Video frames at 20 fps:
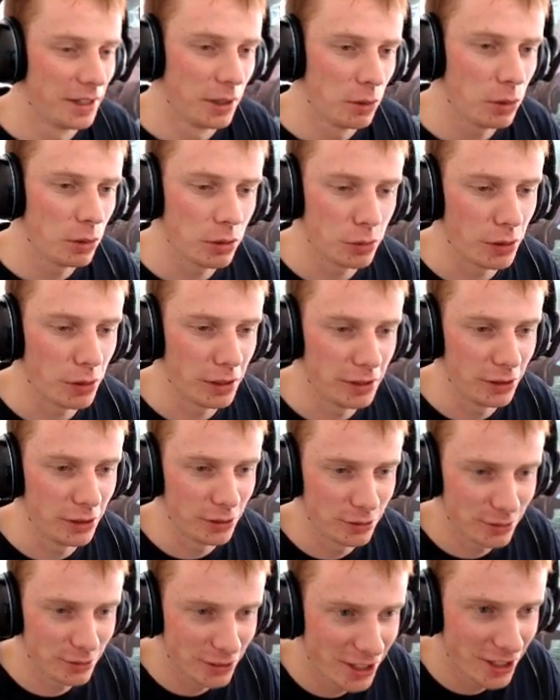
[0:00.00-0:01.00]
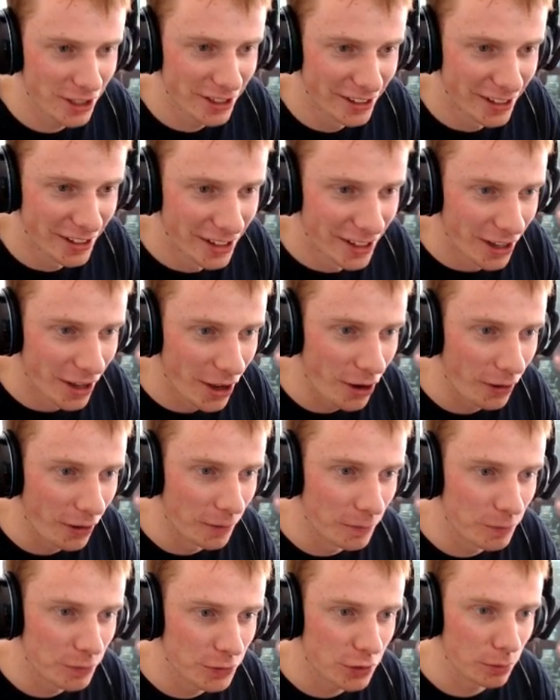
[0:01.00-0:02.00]
What do I know? All
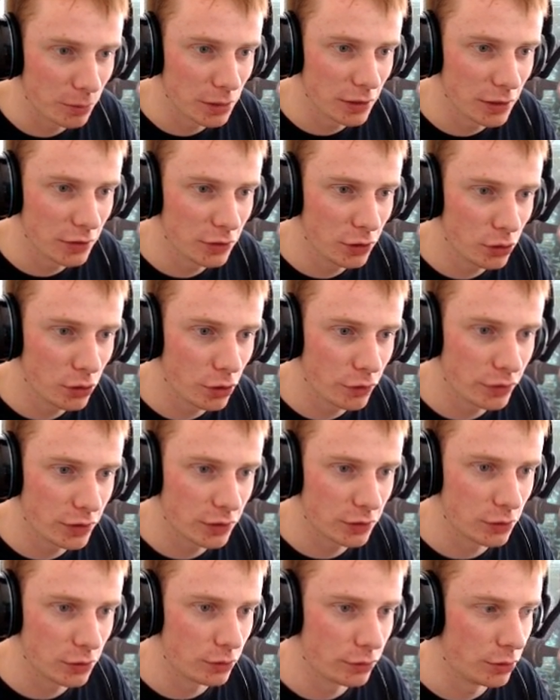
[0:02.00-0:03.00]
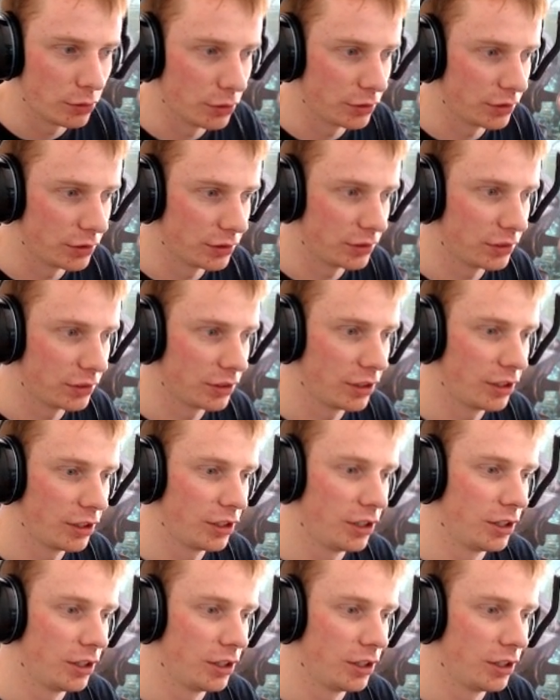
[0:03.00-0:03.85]
right, so I'm going to turn off external forces